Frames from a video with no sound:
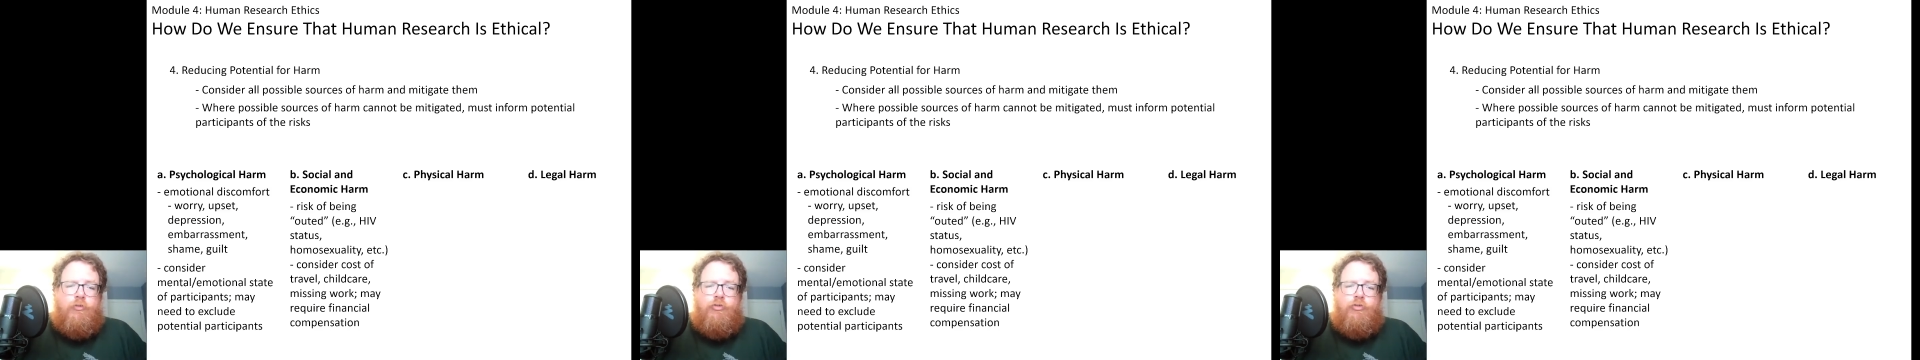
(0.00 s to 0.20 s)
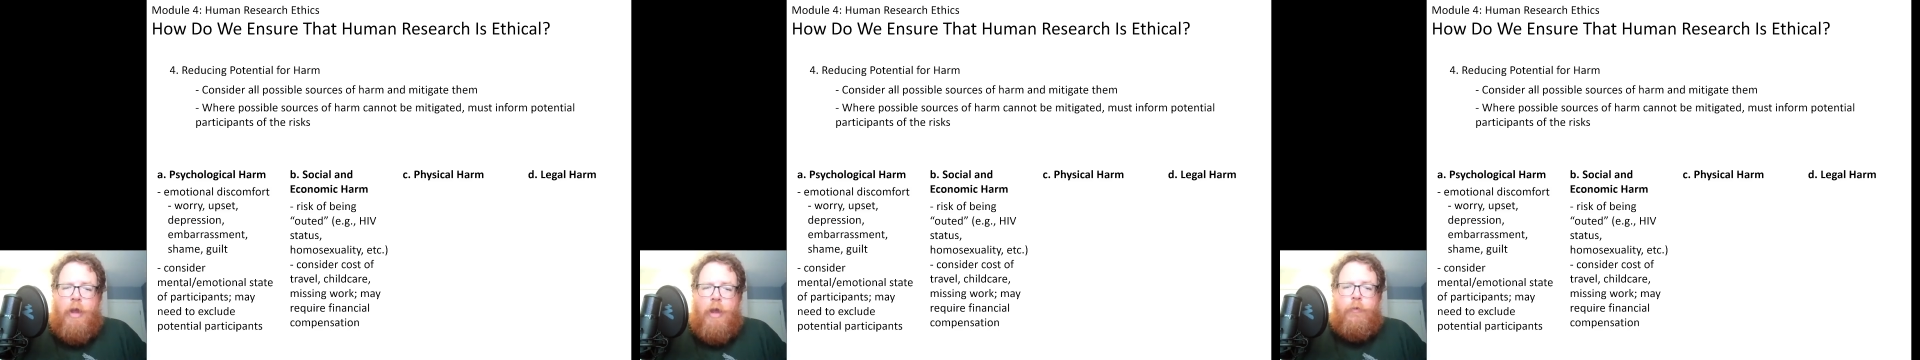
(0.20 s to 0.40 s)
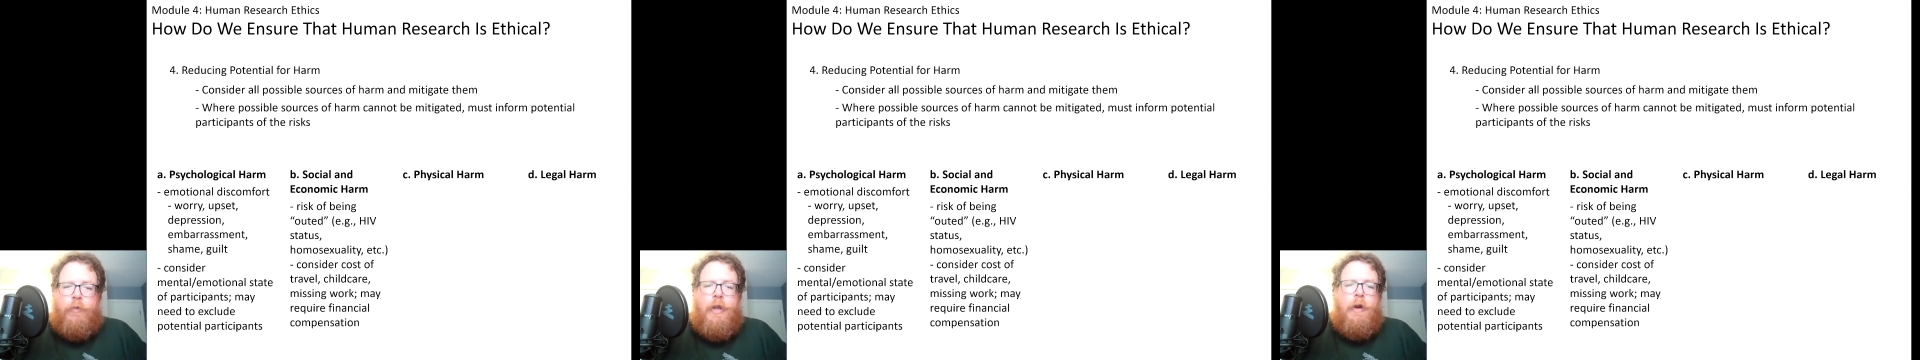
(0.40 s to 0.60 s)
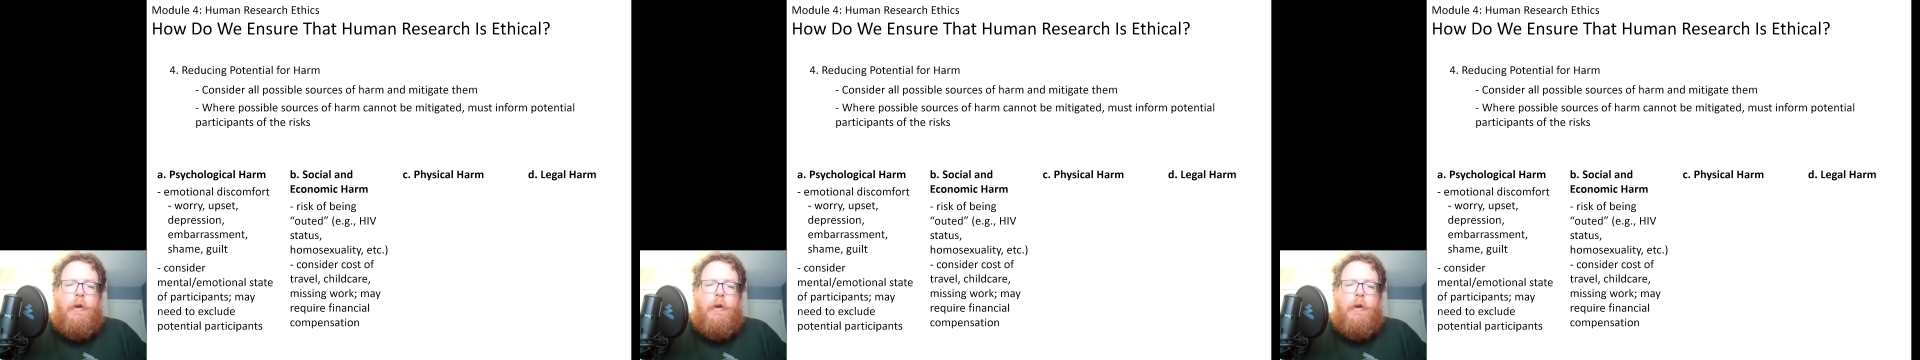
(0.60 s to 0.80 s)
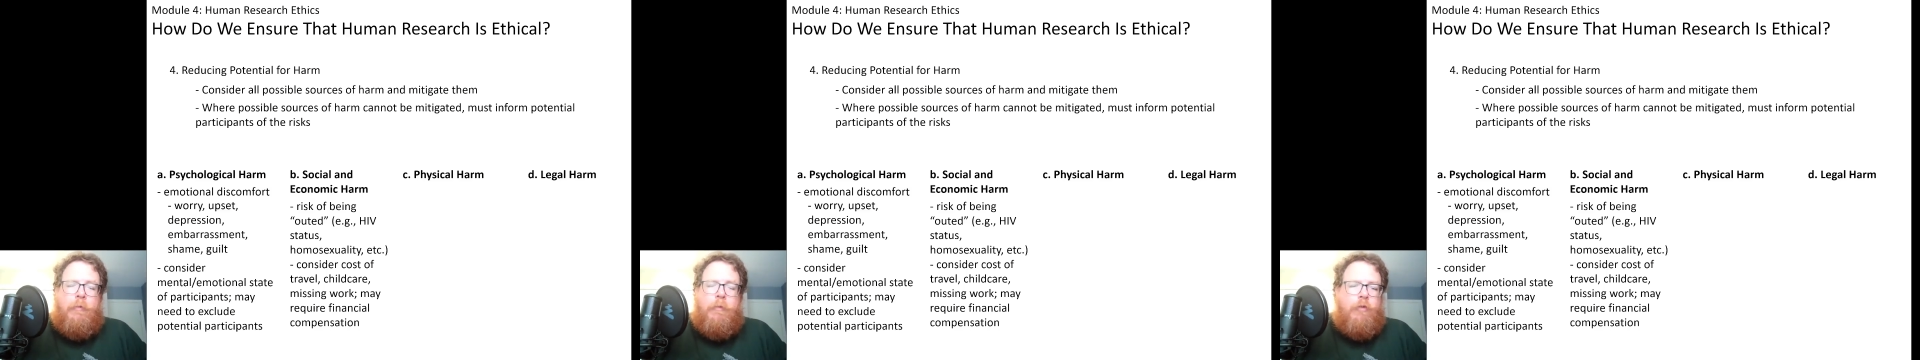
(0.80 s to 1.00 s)
childcare,
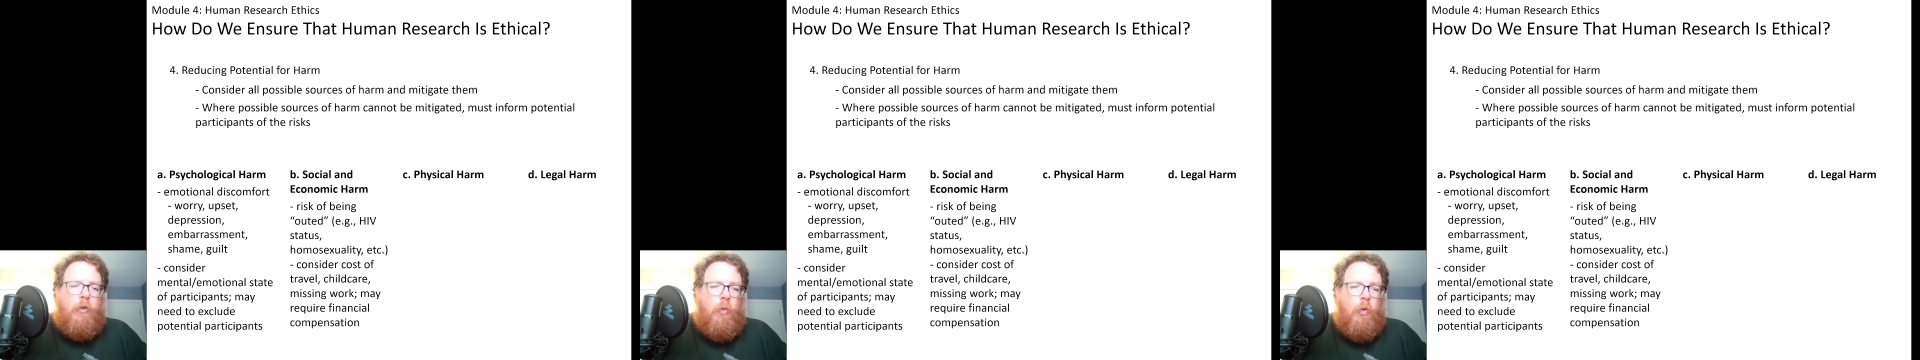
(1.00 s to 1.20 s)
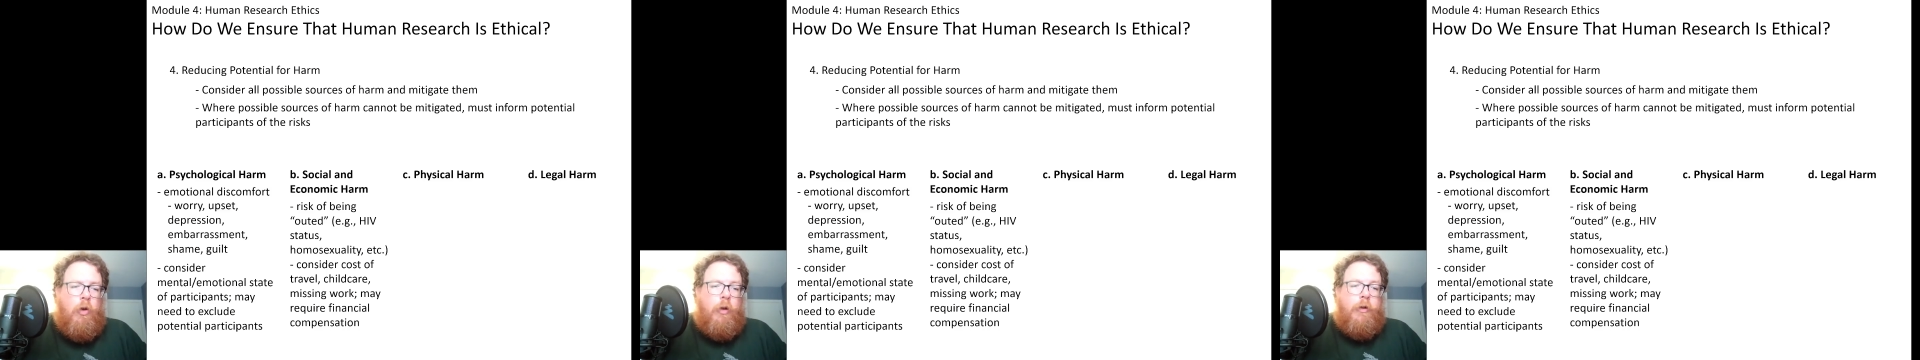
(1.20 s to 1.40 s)
missing work.